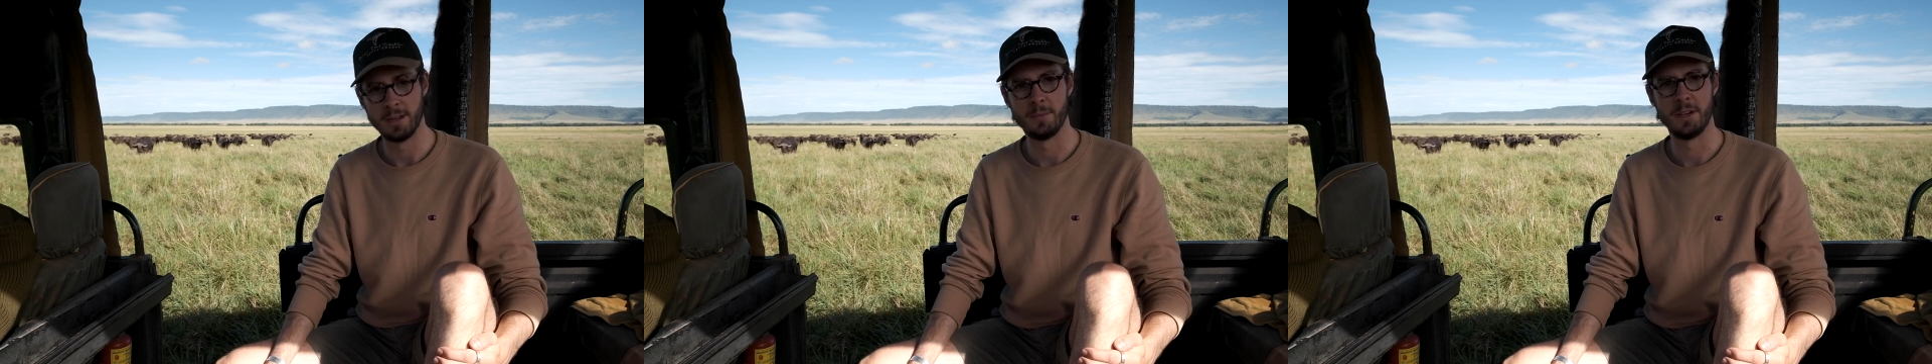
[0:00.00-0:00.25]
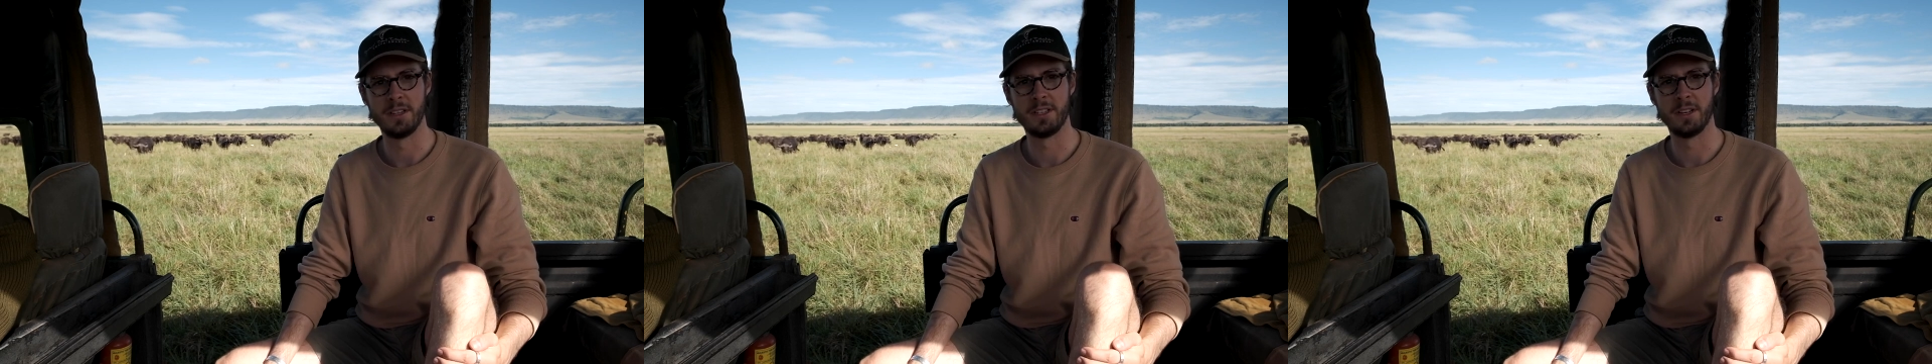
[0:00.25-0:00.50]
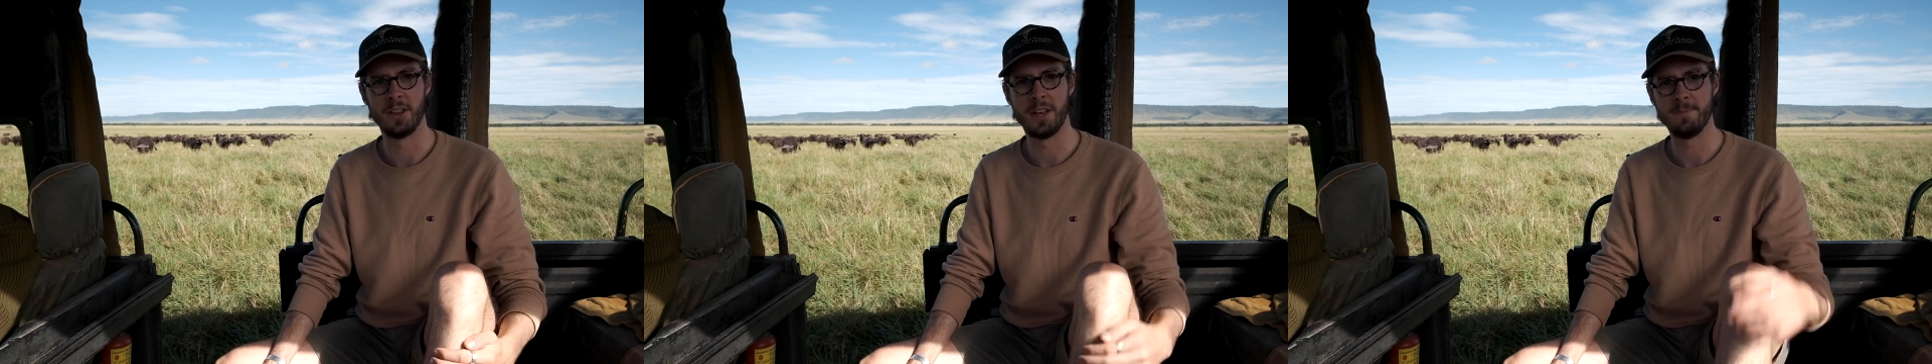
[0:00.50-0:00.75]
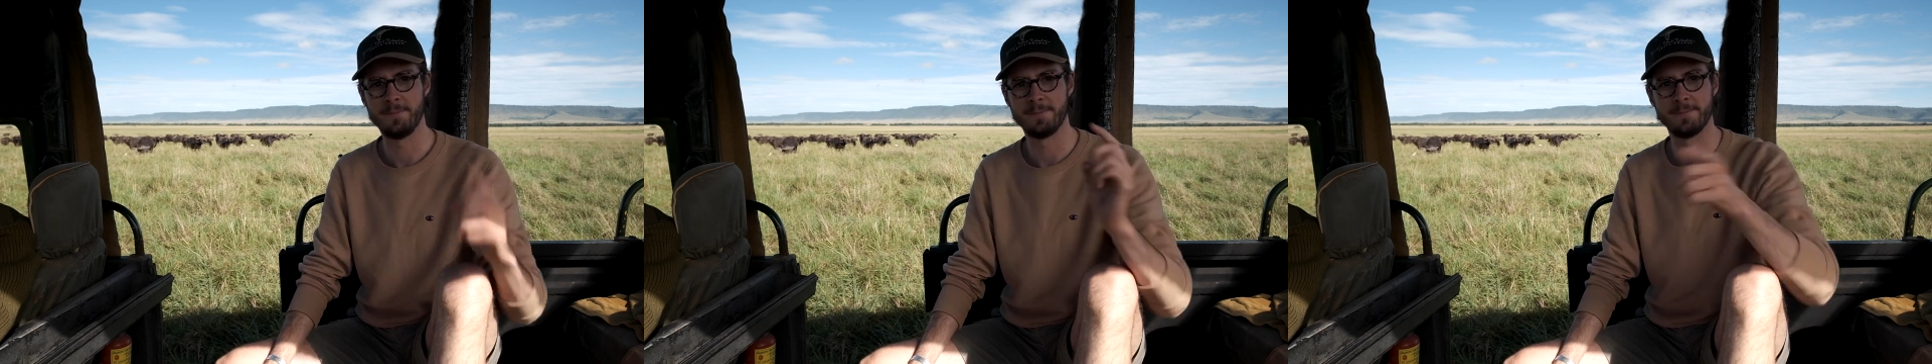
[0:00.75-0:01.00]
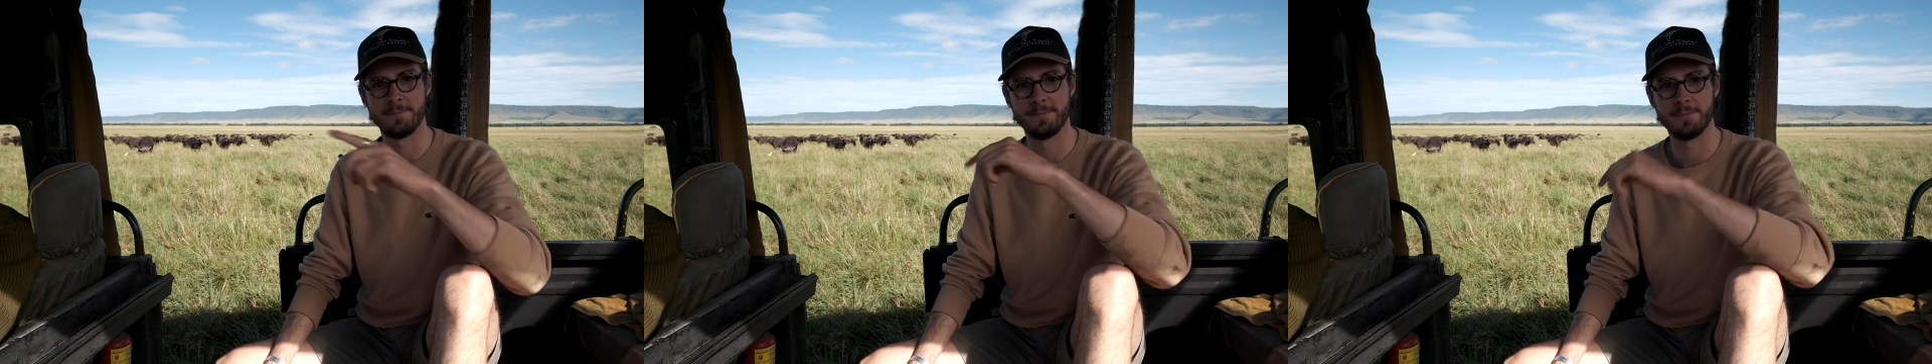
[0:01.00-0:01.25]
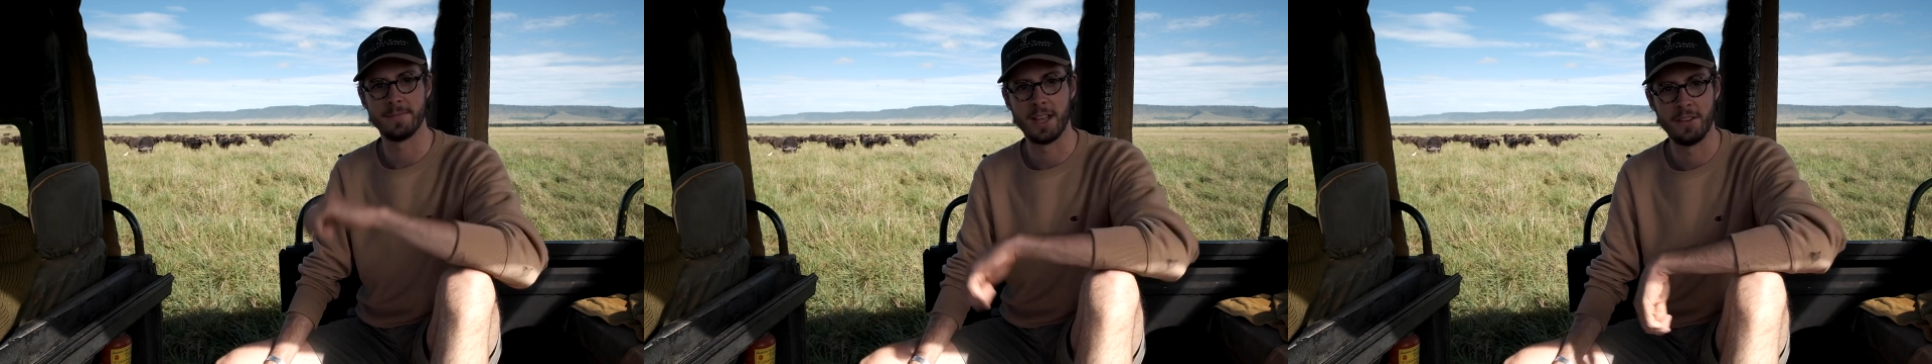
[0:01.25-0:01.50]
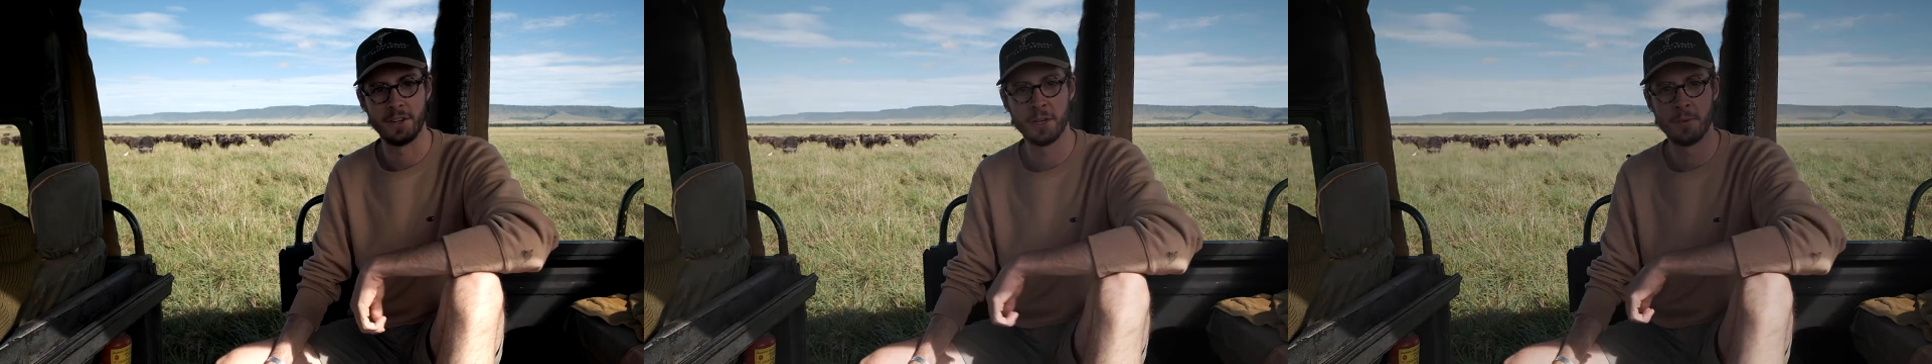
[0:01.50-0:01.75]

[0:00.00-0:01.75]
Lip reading: But until then, have a good